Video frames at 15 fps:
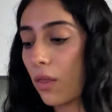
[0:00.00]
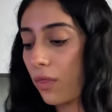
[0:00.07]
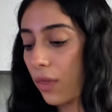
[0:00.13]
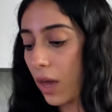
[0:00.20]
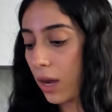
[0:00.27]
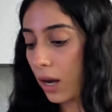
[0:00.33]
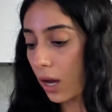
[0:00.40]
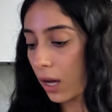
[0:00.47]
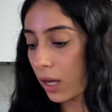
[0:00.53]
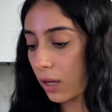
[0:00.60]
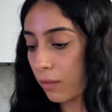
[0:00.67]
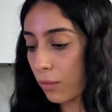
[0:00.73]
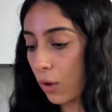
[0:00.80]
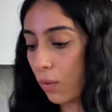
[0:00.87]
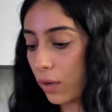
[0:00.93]
Then I
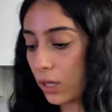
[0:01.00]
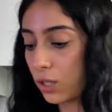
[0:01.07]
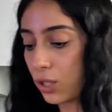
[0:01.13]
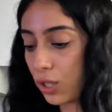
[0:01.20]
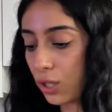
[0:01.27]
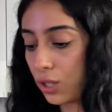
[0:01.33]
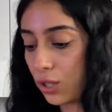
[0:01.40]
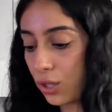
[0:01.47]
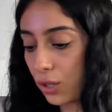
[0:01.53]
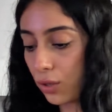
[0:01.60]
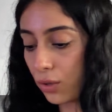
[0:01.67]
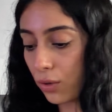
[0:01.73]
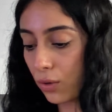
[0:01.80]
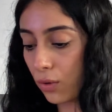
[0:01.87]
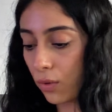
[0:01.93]
am going to
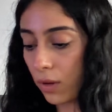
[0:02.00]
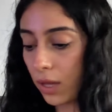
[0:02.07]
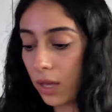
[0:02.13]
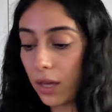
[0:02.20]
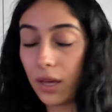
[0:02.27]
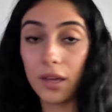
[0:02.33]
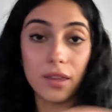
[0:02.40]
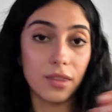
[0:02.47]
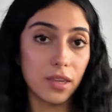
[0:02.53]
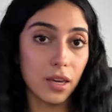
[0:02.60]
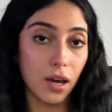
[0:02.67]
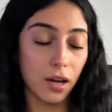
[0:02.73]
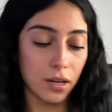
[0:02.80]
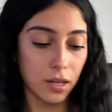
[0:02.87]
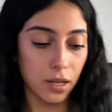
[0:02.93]
do the
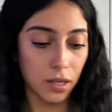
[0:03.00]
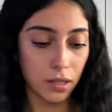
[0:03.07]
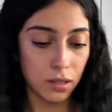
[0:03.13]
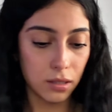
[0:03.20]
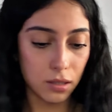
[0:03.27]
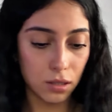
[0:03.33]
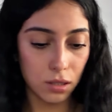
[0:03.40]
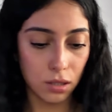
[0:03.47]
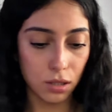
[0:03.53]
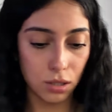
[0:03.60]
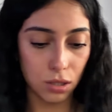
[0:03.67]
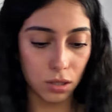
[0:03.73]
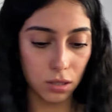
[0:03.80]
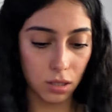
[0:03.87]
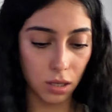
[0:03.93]
onions,
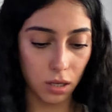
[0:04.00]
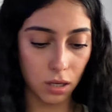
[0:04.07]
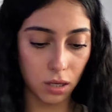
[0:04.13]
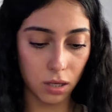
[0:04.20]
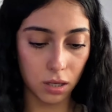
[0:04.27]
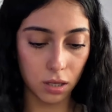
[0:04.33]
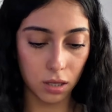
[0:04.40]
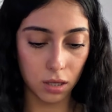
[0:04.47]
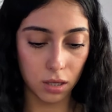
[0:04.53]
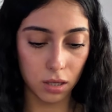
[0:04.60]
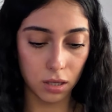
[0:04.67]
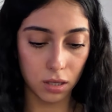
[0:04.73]
just kind